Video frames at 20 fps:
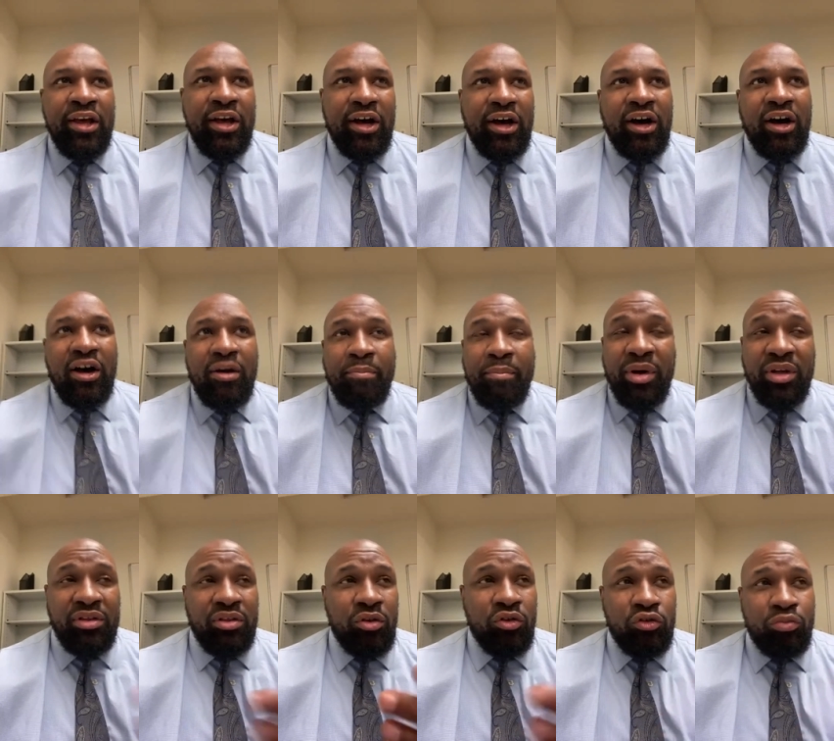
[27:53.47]

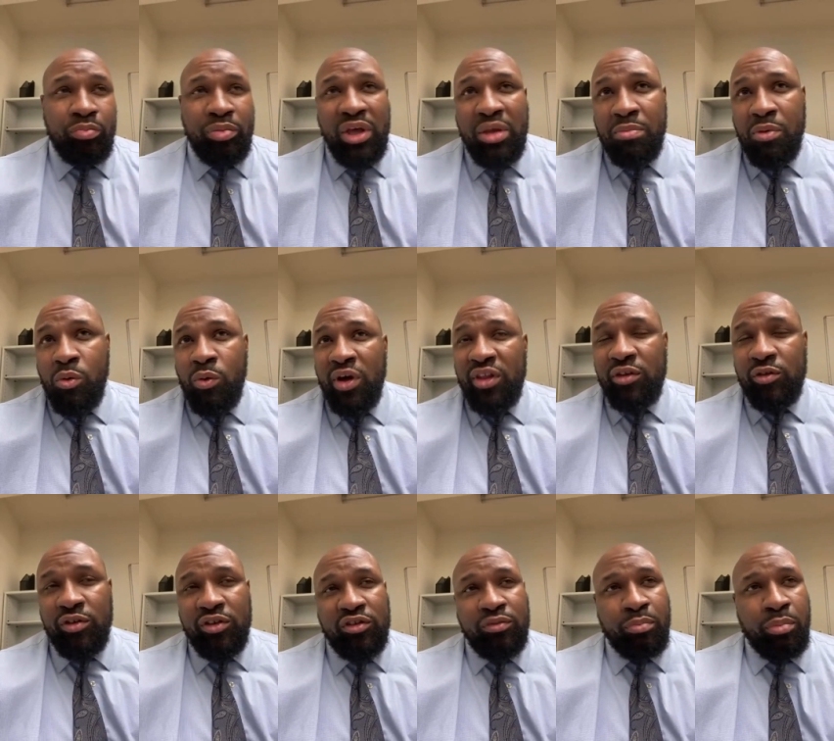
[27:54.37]
But those people, whether
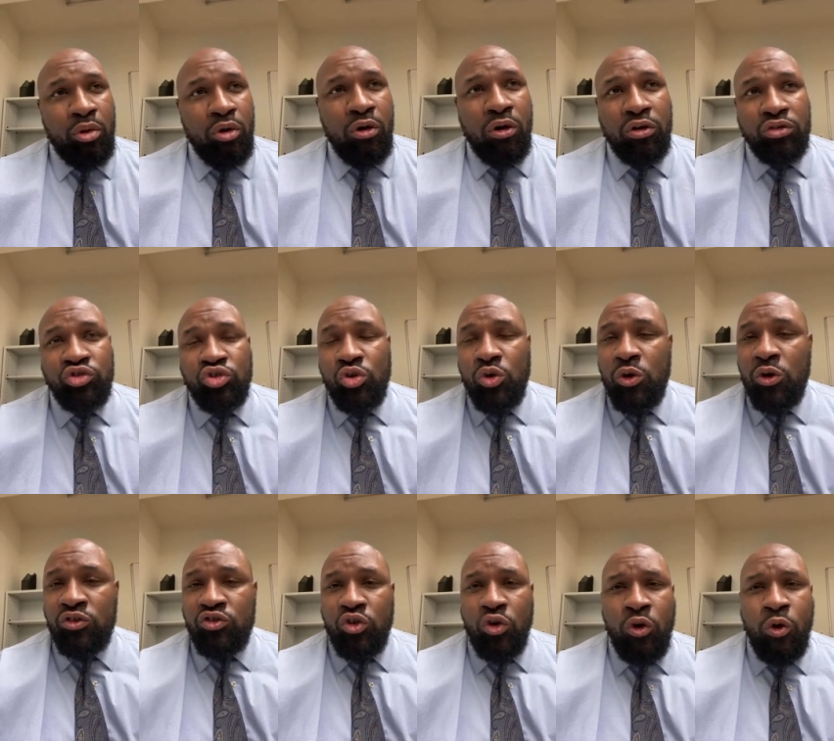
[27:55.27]
it's Paul
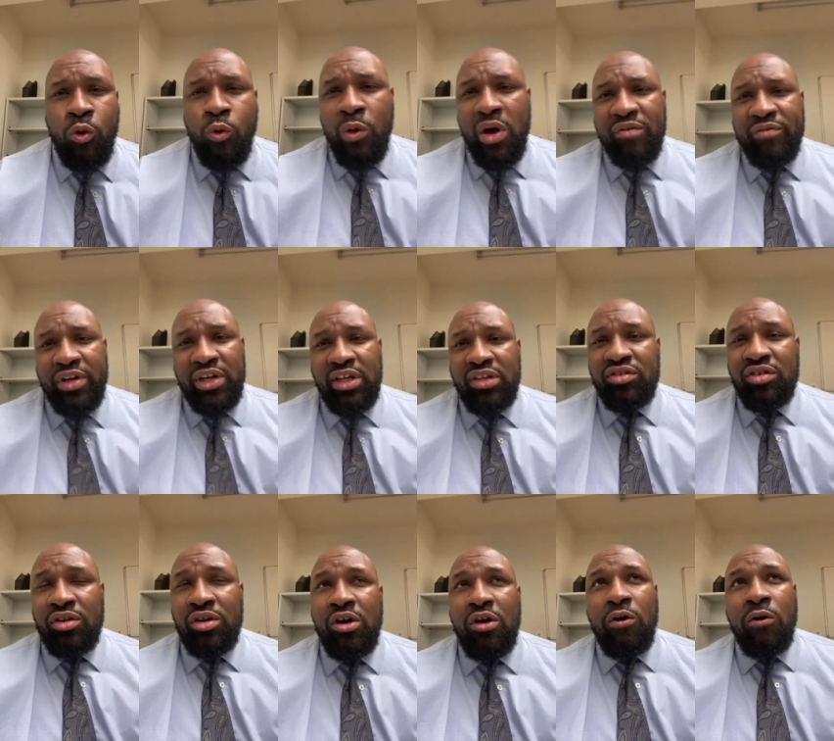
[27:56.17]
George or whoever, need to
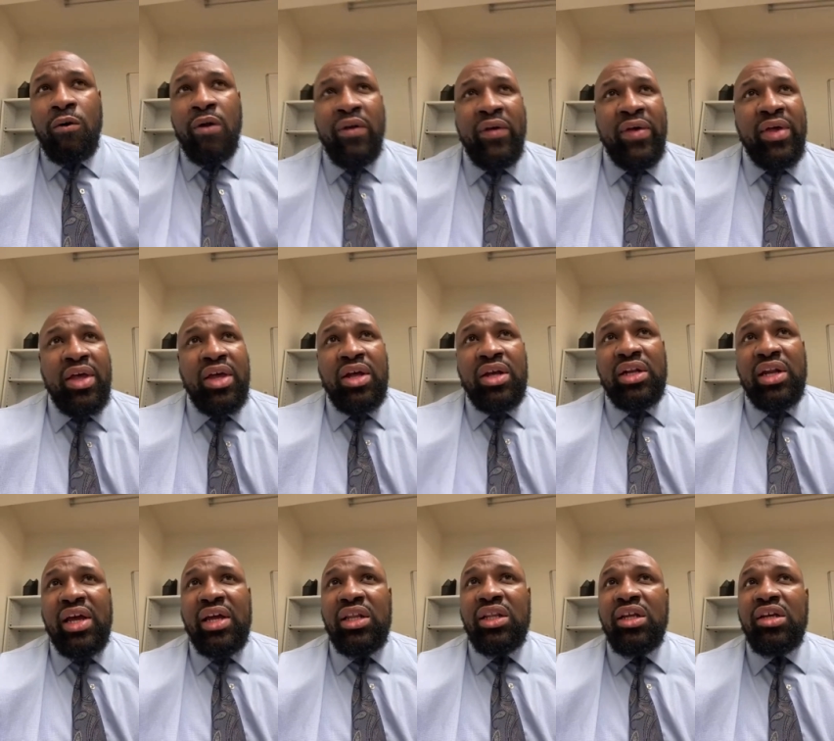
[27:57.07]
know,
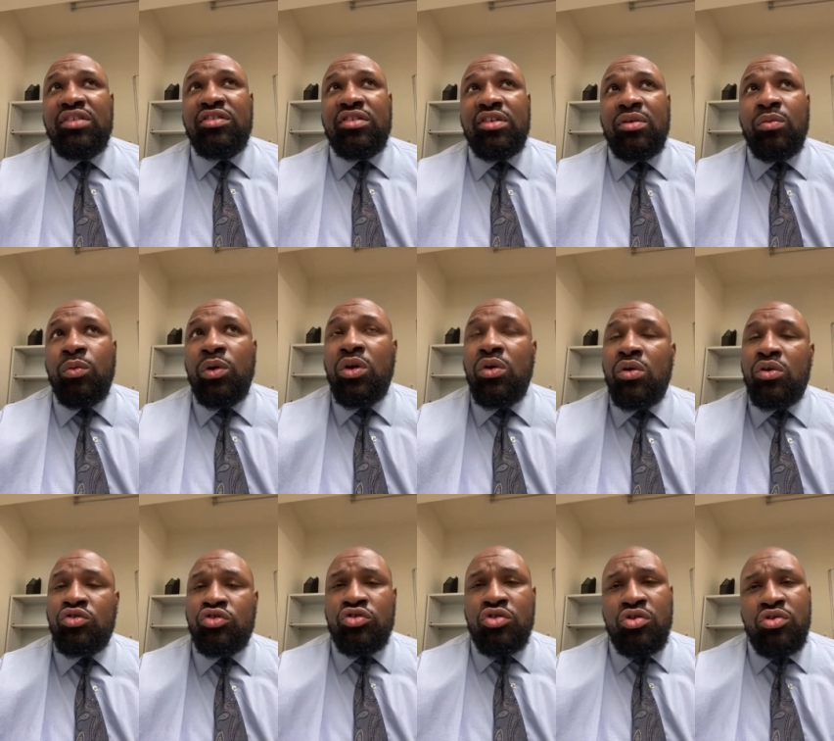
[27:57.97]
like, listen, we're going
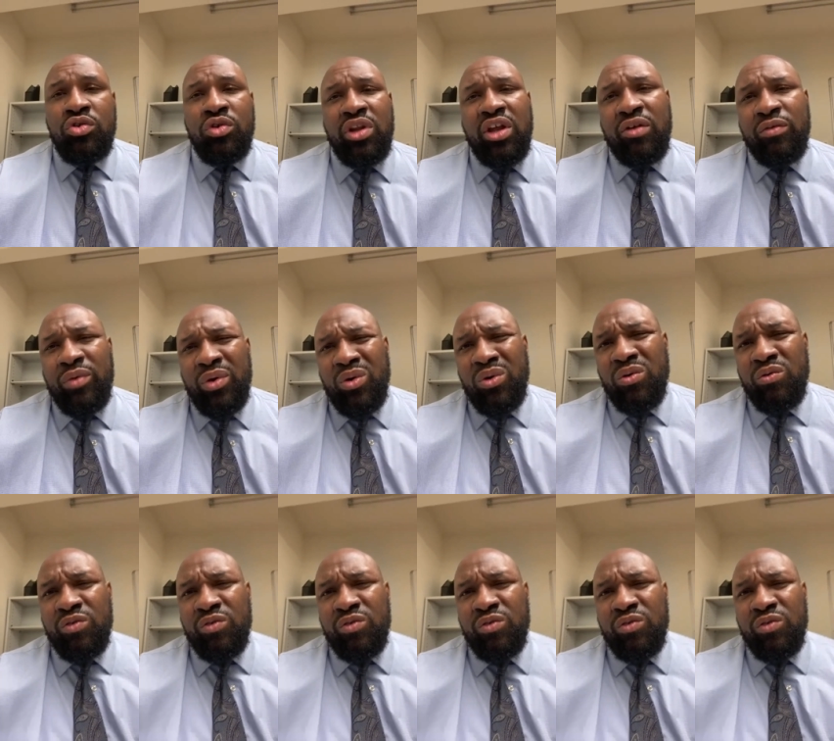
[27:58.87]
to show you love. We're going to